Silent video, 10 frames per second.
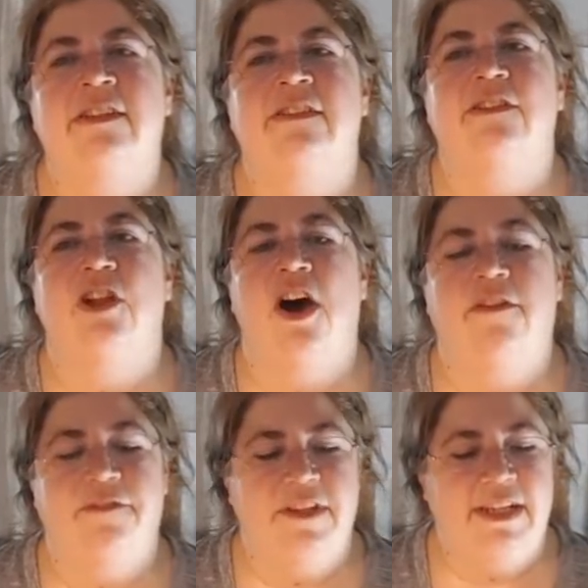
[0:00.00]
is
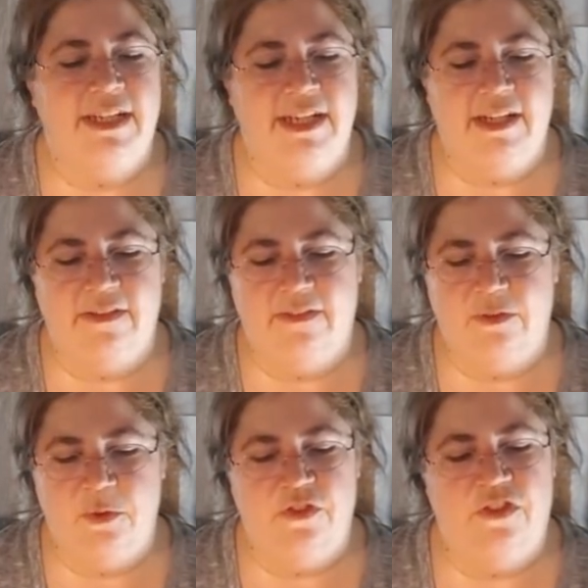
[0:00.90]
lofty,
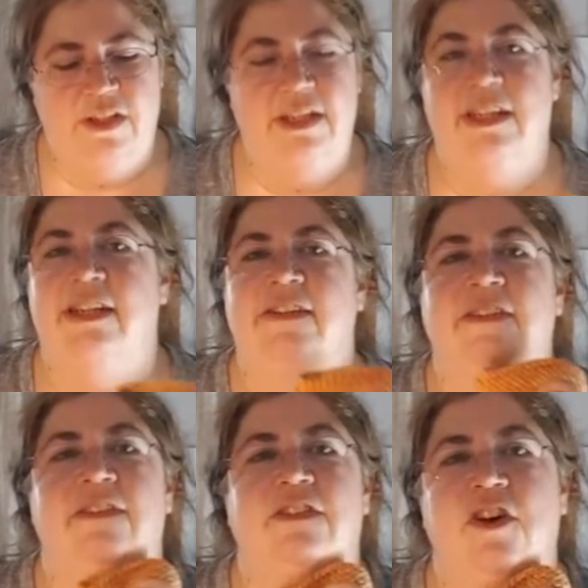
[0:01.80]
it's squishy,
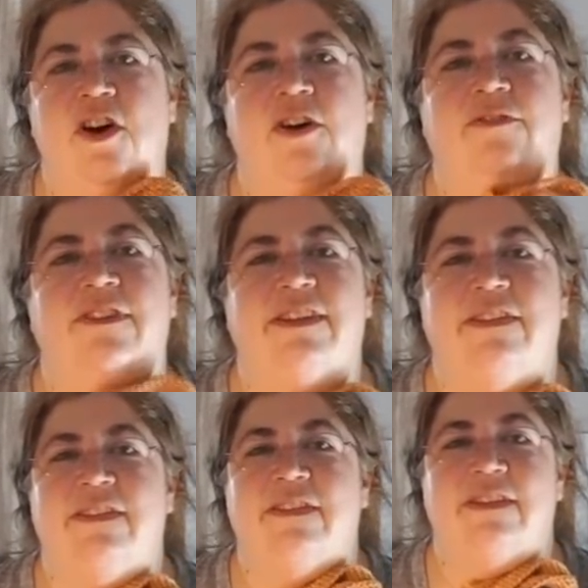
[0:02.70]
it's soft,
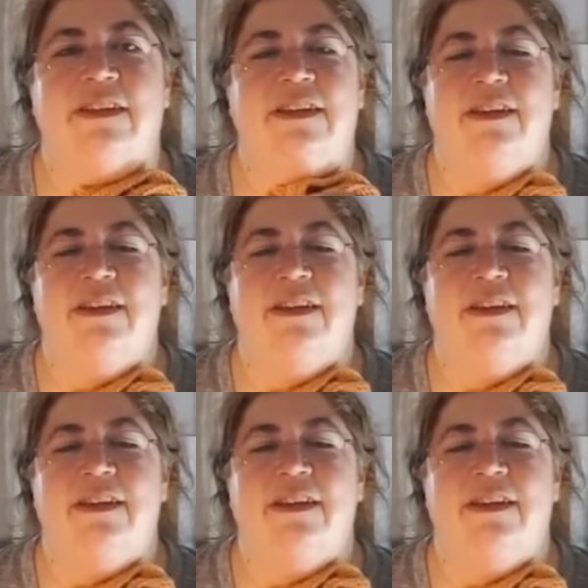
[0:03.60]
it's...